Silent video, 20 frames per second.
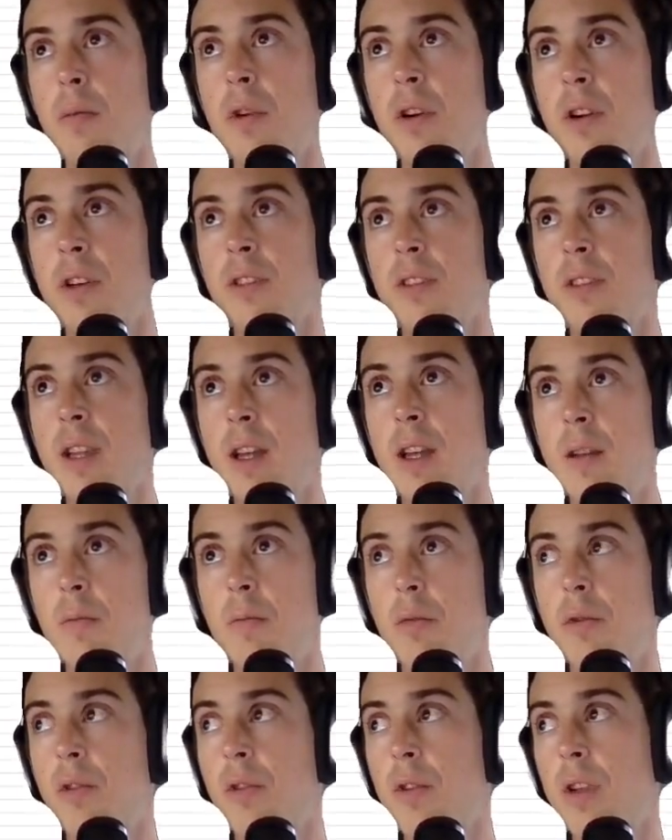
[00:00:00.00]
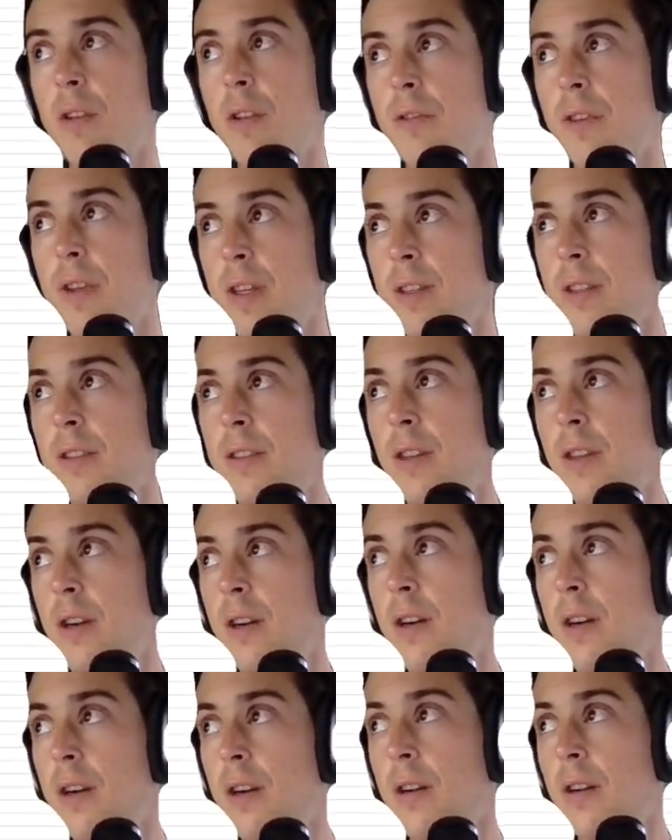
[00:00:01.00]
percent prefix
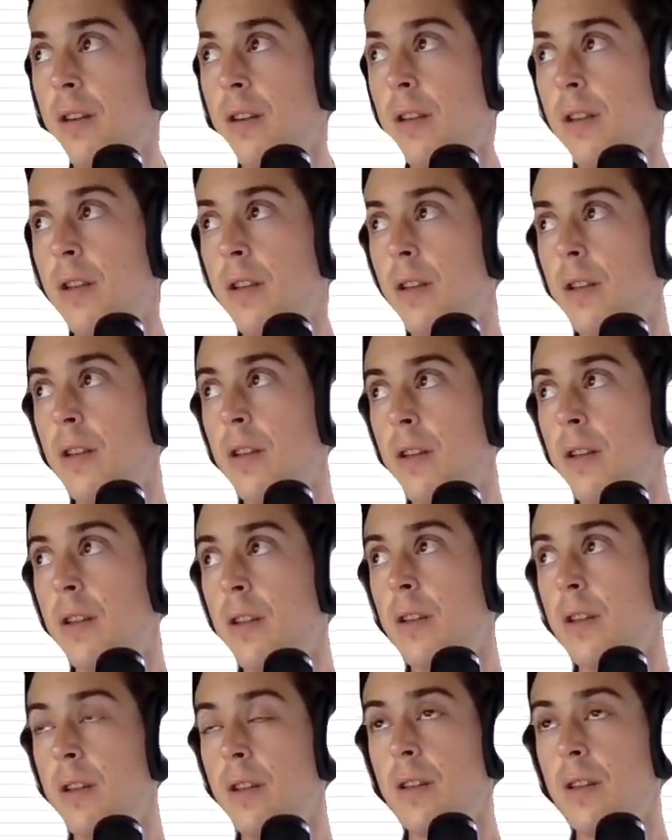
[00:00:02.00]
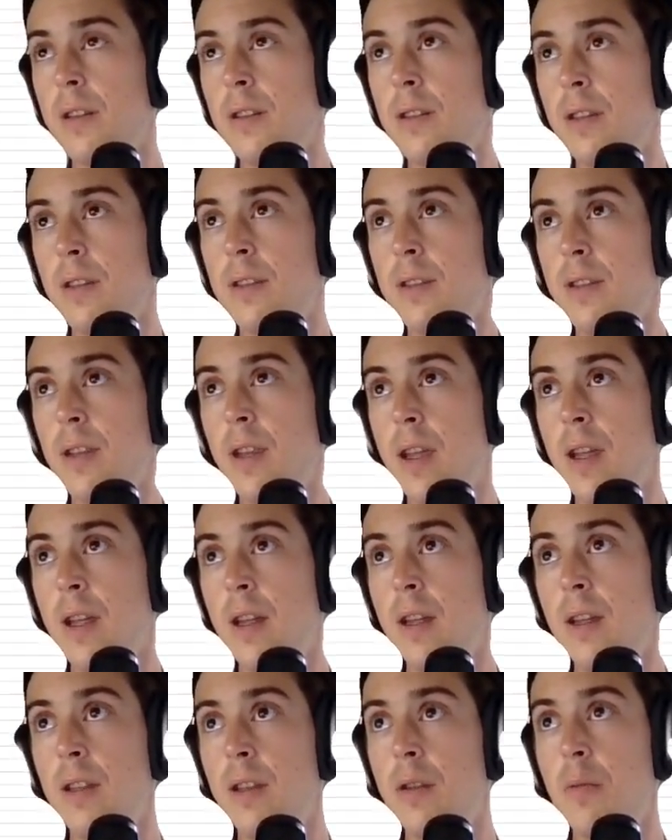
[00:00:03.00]
here to say
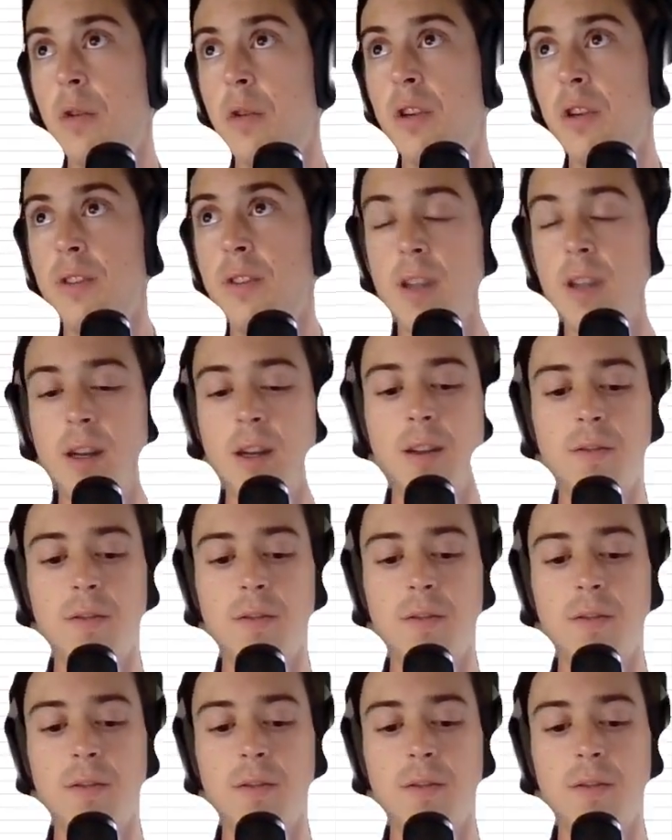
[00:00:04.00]
the percent of